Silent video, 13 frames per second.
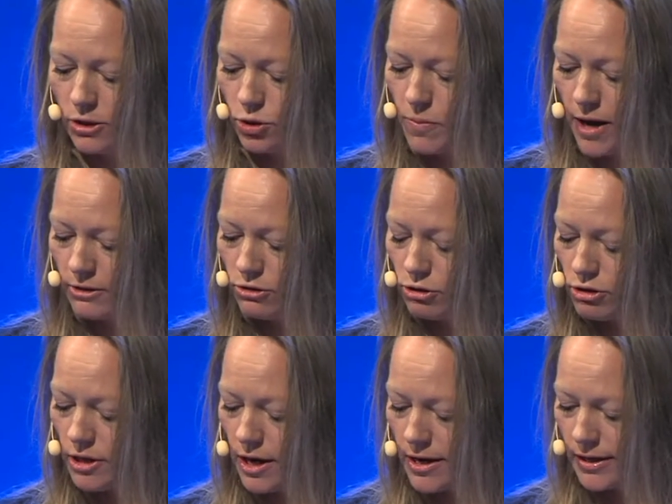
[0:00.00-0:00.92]
The smart
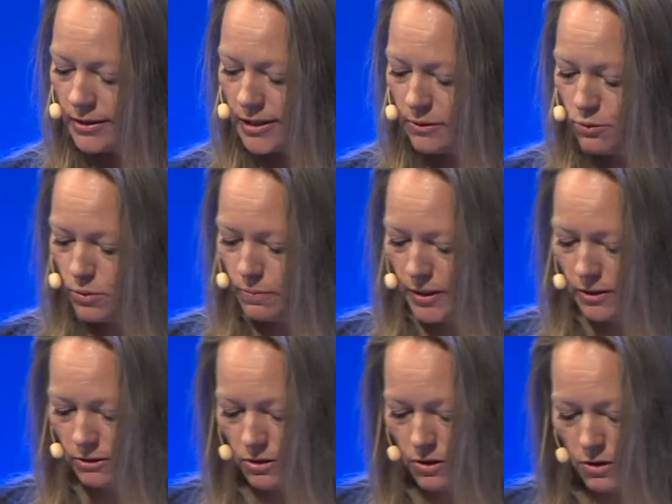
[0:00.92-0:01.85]
society will
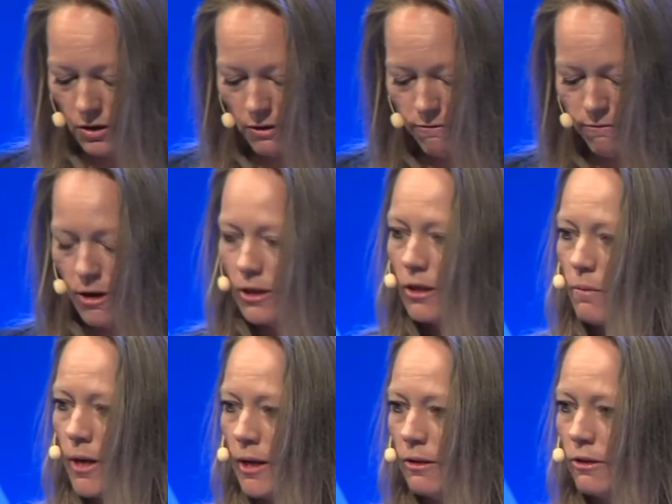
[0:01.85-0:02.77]
build on a
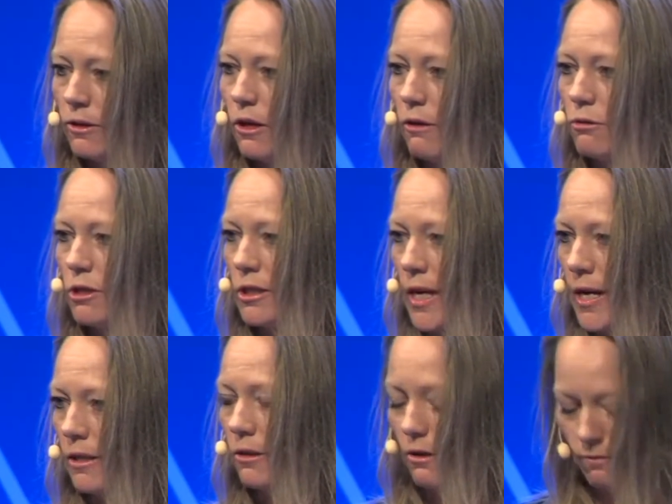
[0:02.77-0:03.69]
fundament of
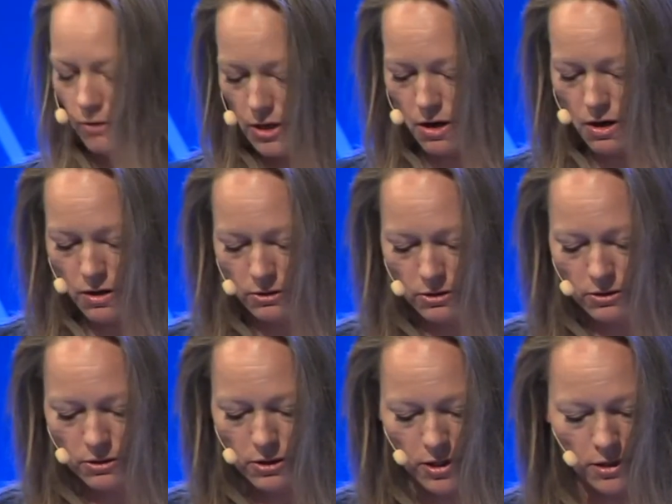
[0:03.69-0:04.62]

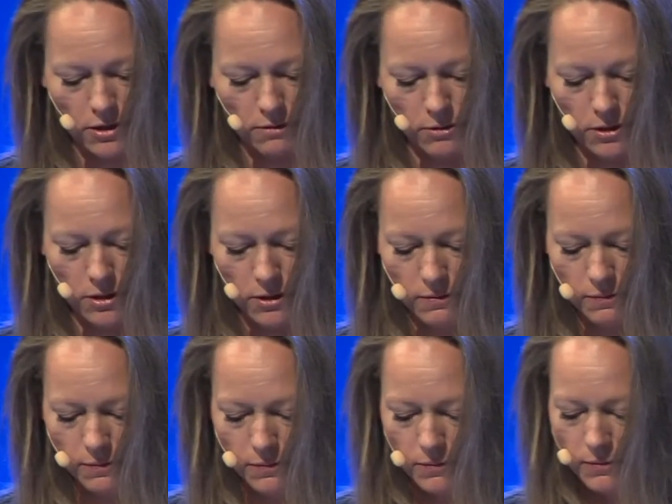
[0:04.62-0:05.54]
state-of-the-art
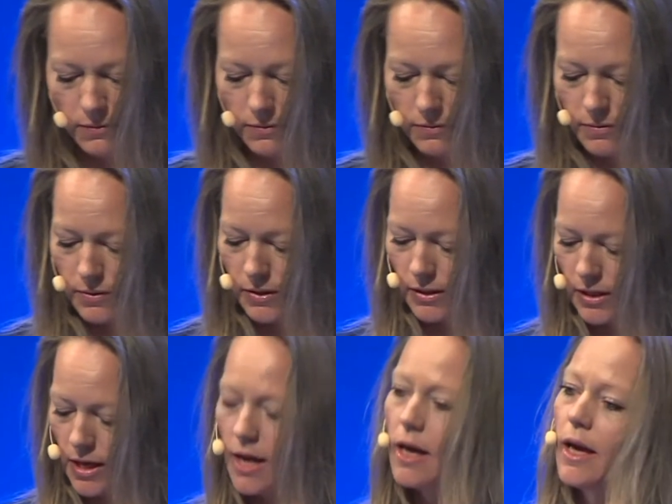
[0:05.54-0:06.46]
connectivity.
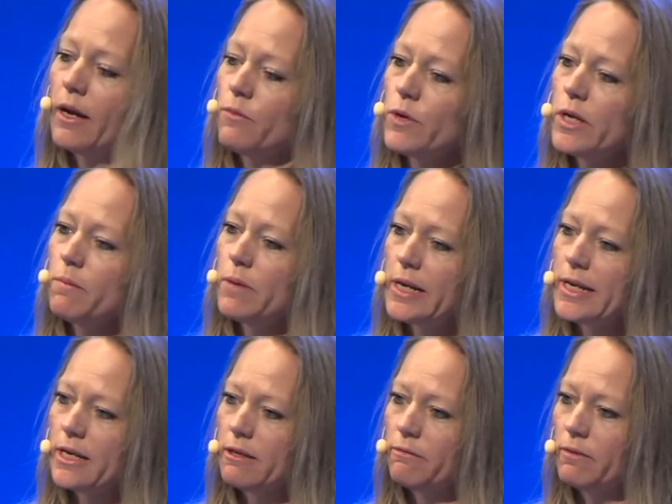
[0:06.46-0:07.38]
And we
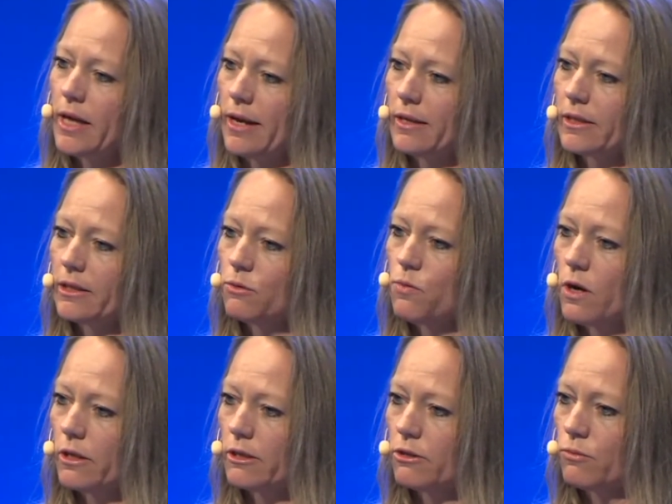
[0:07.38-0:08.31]
believe that is
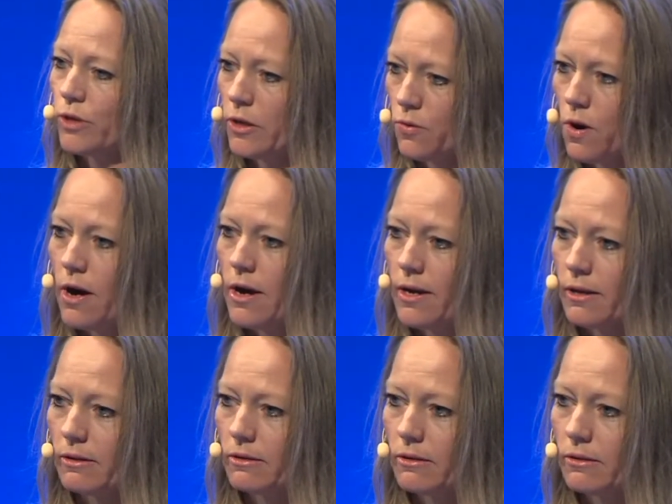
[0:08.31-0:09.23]
what is
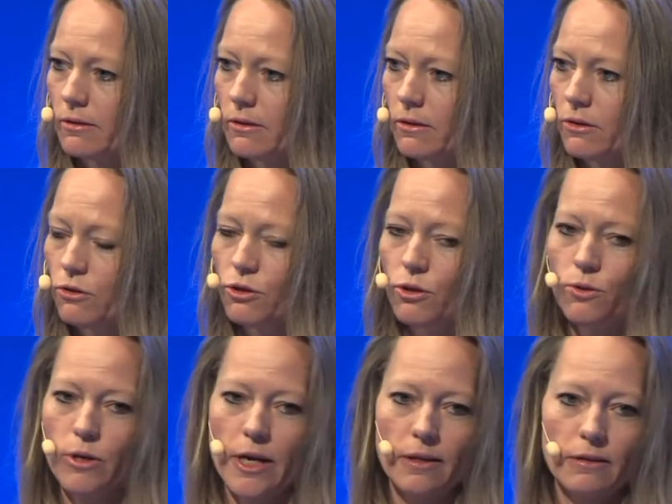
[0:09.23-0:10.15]
required
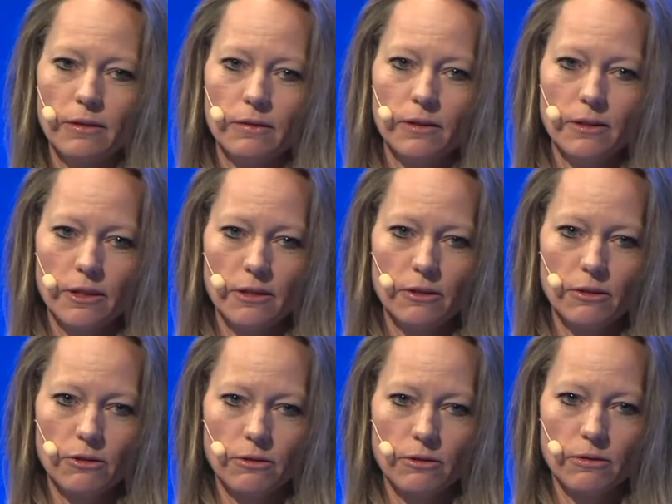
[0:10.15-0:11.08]
to create the
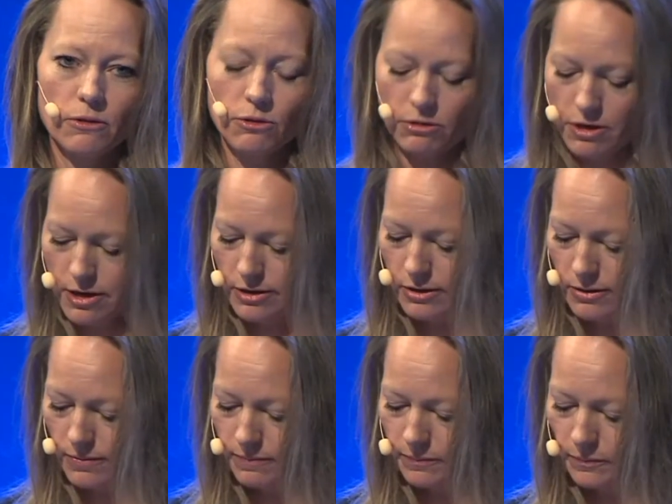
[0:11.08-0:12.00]
digital
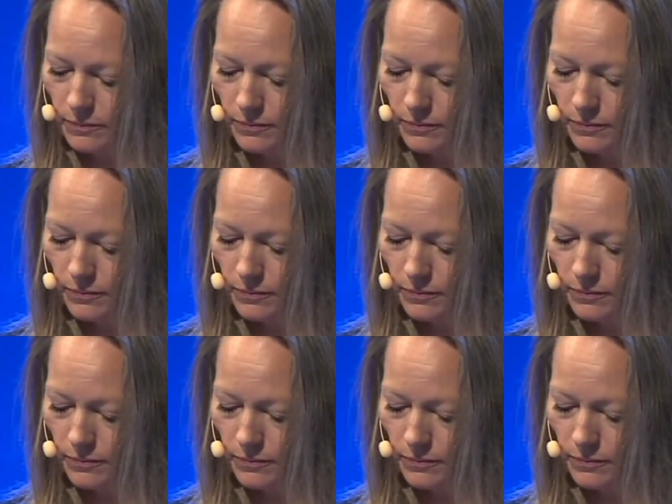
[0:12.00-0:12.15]
society.